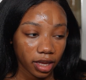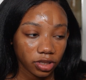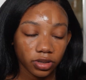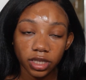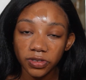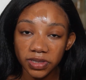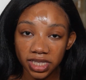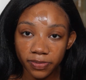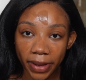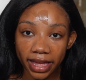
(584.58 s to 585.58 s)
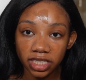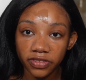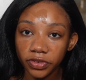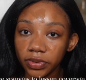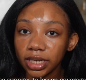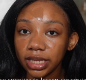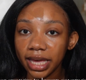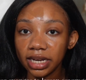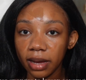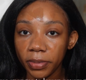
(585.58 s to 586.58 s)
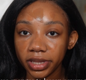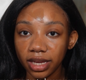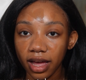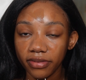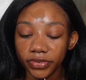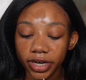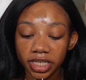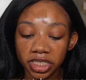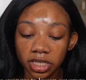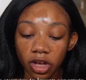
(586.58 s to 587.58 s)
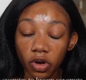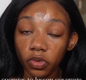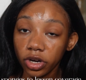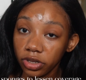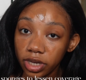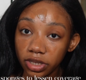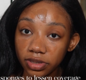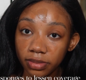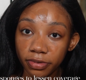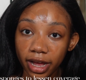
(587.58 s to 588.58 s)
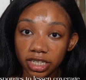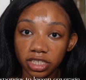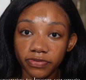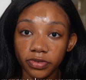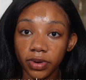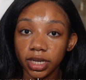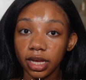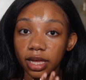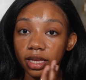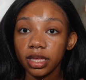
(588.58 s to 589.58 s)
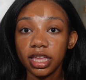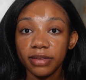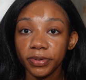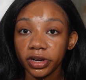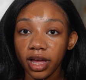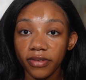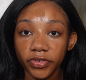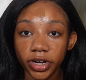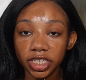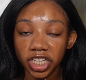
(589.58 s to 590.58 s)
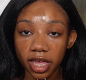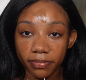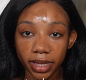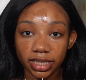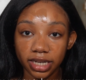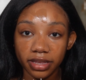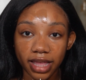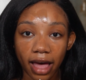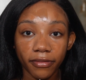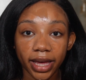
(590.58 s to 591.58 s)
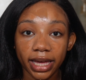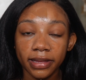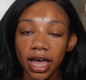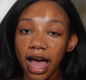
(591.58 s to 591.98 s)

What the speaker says: you can use a sponge if you want to lighten up on the coverage, or you can use a brush if you want to keep your coverage and blend it out that way.